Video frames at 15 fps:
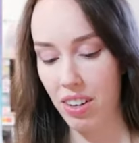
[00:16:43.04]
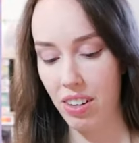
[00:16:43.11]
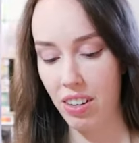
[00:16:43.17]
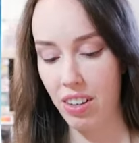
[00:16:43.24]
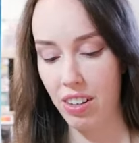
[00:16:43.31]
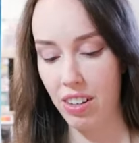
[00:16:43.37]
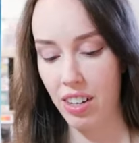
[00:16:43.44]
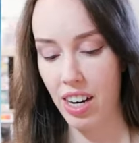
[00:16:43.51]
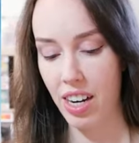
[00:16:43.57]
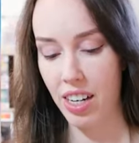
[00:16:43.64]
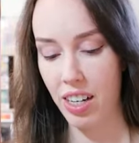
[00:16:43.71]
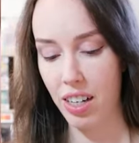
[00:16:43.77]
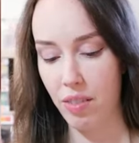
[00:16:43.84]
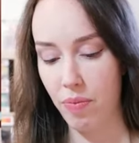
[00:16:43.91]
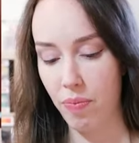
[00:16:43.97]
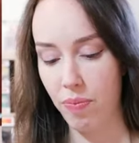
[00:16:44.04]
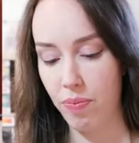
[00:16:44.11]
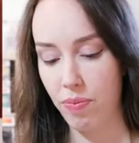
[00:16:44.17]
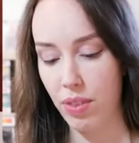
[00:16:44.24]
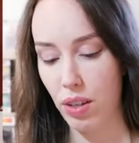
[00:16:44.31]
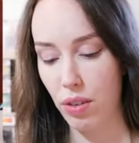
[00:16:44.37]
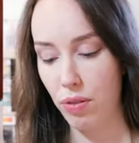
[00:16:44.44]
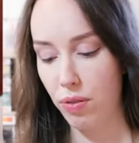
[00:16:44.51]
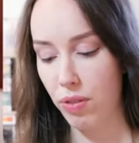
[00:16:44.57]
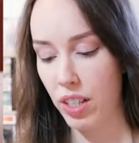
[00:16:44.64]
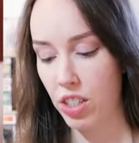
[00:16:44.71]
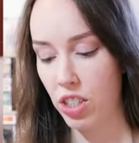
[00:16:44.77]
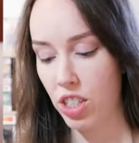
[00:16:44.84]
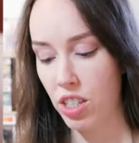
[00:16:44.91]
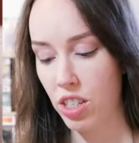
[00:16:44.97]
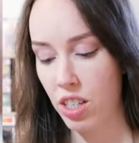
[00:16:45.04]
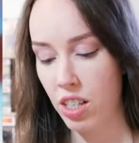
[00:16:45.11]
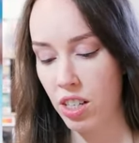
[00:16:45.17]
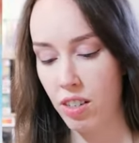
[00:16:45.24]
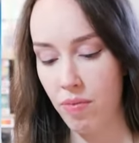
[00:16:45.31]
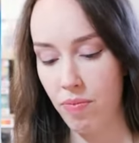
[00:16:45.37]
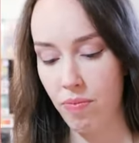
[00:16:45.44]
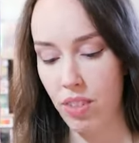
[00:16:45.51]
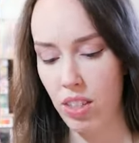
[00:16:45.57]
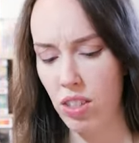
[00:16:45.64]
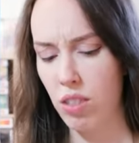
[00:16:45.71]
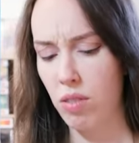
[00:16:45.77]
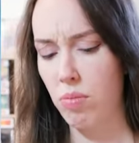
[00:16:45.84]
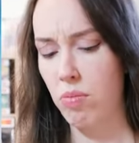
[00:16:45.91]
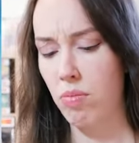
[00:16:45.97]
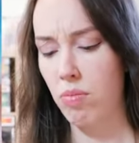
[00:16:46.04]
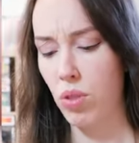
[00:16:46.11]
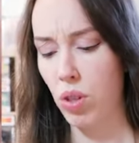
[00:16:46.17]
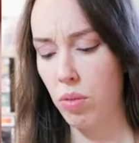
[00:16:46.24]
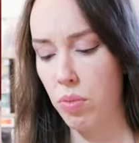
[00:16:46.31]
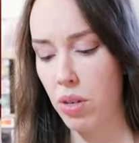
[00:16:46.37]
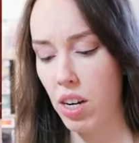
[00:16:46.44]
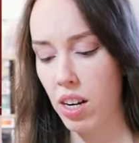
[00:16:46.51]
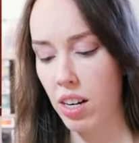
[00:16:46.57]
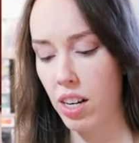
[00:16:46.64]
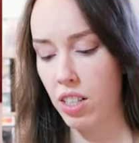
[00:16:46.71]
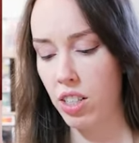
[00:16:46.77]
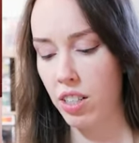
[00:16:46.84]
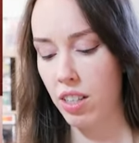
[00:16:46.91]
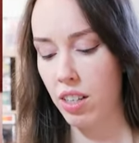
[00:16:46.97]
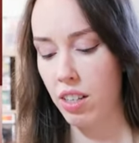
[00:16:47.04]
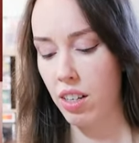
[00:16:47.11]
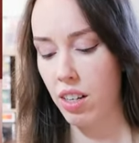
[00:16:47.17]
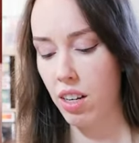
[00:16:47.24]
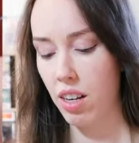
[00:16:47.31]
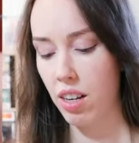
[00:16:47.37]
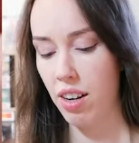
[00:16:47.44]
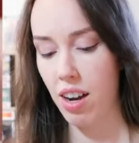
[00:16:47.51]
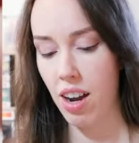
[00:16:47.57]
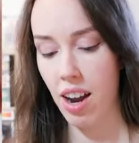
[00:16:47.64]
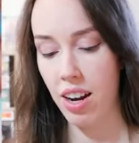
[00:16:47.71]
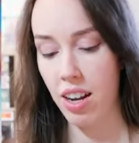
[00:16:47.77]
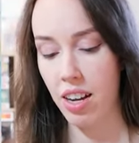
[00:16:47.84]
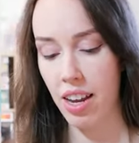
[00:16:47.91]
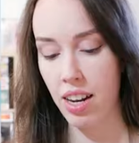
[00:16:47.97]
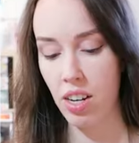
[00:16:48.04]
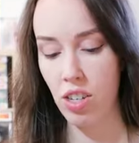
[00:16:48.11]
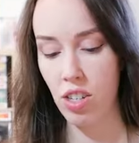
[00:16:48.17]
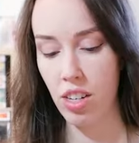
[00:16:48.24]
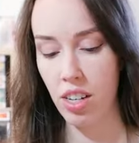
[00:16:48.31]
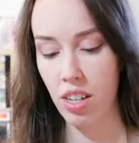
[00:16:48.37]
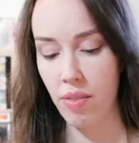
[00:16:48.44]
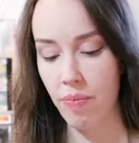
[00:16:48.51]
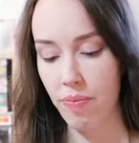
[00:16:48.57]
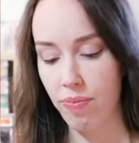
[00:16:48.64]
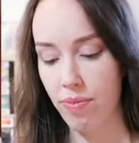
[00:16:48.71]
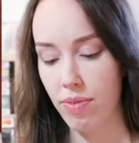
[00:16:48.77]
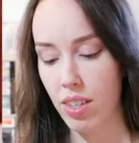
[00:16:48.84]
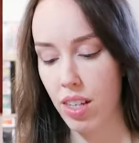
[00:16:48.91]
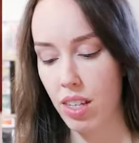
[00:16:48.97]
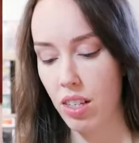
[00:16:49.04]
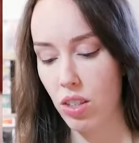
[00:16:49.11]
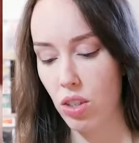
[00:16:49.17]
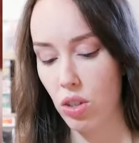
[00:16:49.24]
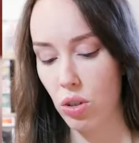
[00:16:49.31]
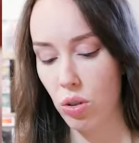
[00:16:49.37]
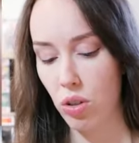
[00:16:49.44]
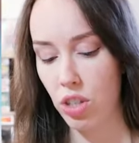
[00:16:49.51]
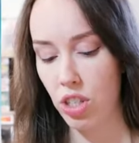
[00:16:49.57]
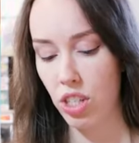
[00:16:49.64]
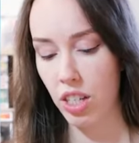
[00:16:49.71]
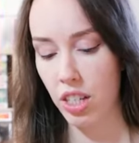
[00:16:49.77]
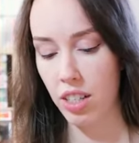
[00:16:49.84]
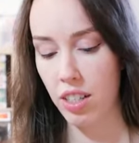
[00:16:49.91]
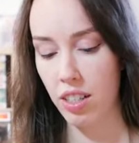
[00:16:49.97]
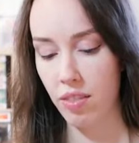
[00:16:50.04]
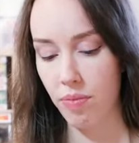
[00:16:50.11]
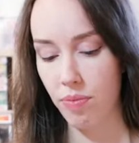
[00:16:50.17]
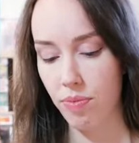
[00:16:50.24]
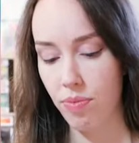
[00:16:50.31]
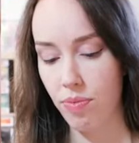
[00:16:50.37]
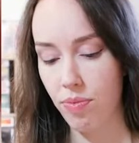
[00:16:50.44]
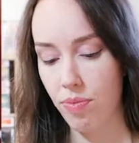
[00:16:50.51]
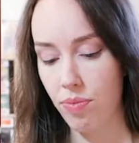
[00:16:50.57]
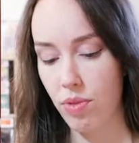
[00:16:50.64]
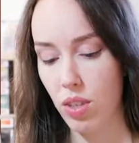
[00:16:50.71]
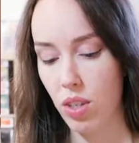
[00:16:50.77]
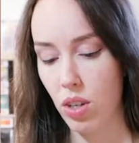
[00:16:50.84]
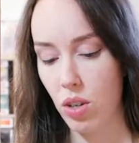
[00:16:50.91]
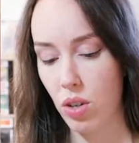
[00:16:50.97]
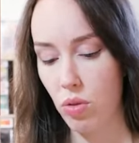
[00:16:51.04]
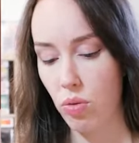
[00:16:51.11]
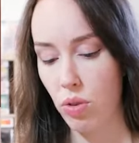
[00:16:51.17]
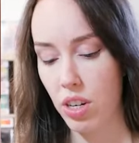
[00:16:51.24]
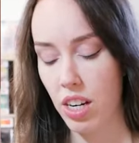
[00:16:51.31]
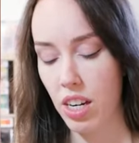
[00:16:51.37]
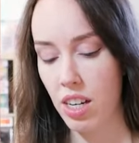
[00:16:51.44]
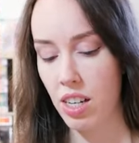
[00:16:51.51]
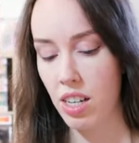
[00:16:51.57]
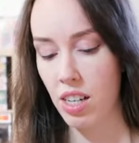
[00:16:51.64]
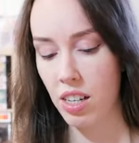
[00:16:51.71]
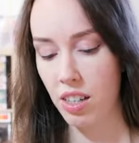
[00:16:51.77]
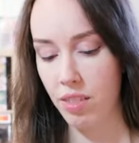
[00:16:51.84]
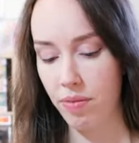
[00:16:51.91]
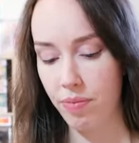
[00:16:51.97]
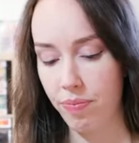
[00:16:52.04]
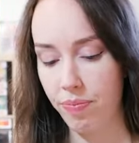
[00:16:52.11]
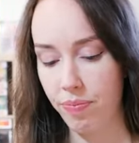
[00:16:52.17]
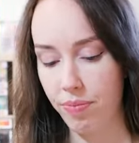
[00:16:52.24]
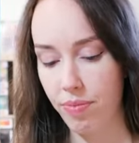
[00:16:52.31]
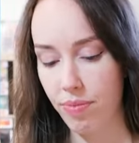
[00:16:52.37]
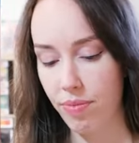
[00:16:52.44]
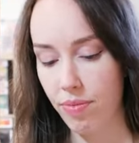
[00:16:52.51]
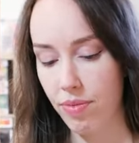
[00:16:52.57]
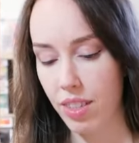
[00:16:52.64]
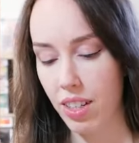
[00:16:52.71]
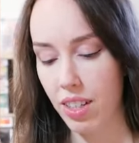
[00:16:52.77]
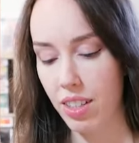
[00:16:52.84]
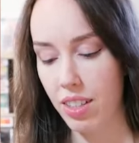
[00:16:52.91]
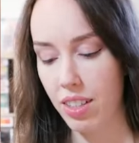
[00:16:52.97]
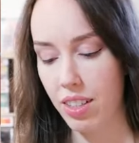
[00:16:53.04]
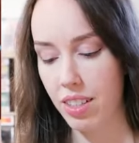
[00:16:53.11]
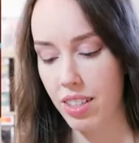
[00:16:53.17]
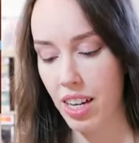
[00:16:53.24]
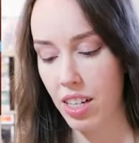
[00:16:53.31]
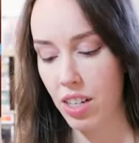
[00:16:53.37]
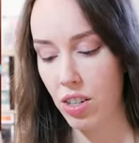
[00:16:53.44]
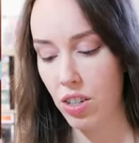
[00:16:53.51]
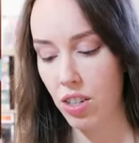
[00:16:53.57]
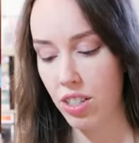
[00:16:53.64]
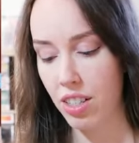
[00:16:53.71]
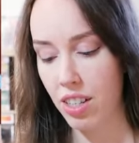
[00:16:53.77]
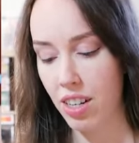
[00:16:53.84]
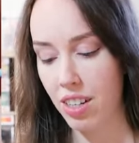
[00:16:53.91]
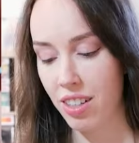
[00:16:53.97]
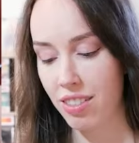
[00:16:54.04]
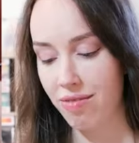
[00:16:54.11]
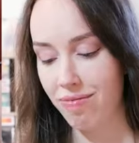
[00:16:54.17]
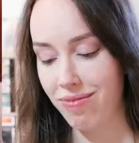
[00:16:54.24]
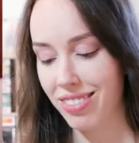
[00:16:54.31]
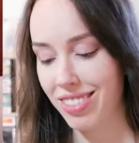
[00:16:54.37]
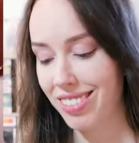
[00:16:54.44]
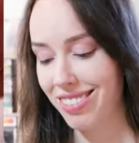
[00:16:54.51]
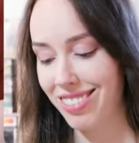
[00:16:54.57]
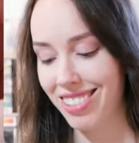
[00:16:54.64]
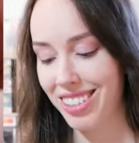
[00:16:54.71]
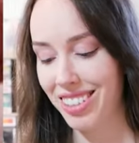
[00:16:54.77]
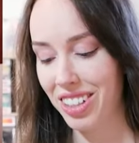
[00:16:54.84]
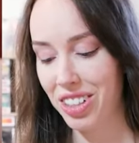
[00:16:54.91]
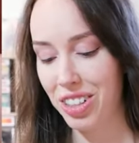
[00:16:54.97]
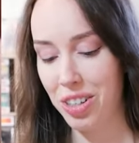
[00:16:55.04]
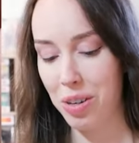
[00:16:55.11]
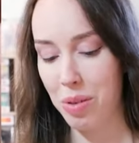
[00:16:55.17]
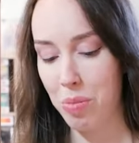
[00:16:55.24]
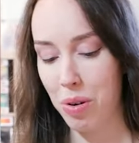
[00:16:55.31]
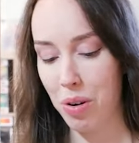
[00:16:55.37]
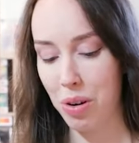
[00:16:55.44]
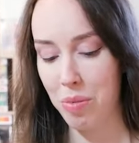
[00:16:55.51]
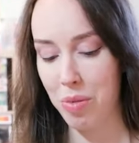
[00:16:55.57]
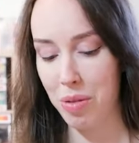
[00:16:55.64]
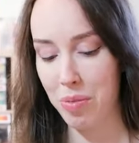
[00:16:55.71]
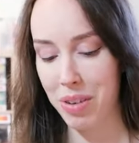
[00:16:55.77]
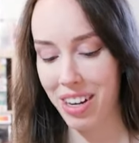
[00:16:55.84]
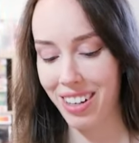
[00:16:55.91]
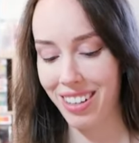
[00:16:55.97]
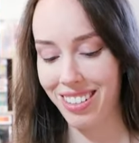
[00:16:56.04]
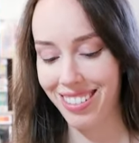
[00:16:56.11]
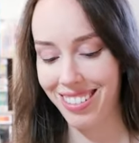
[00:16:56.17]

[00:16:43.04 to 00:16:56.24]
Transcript: Alrighty. Fletchinder, that's a dope card actually. Hiding Energy, Torchic, Rookidee, Teddiursa, such a cute Pokemon, man.